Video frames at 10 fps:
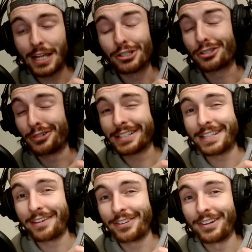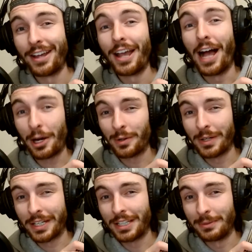Strixhaven, a
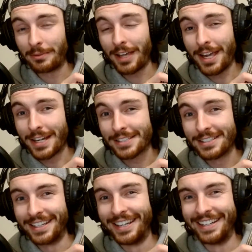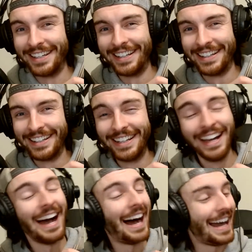Curriculum of Chaos.
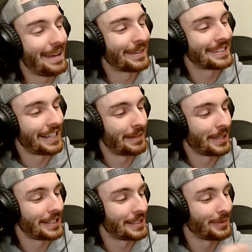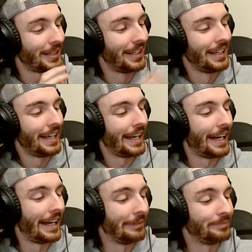I am excited about this one.
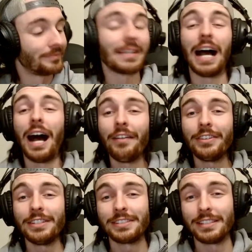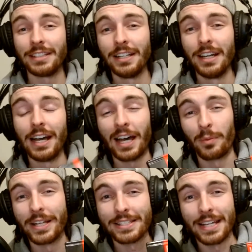Obviously, on
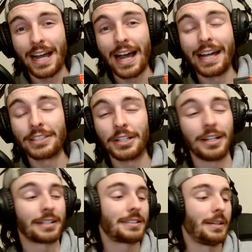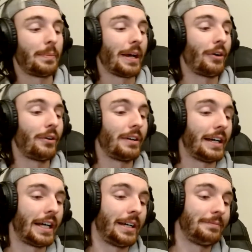Wednesday, I talked about
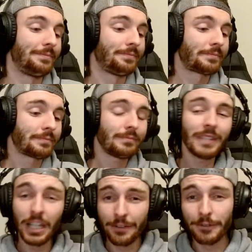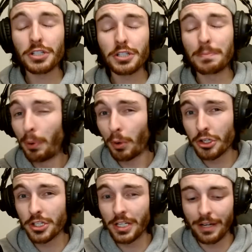the first
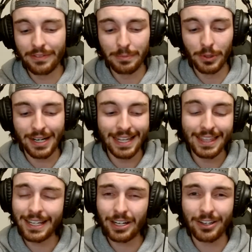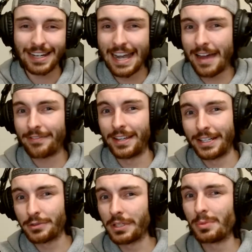portion of the book. I think I called it half then.
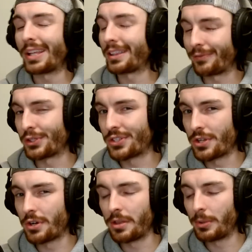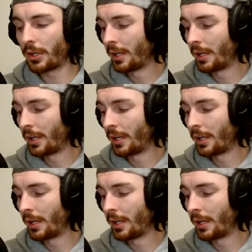It's really more like the first third of the book,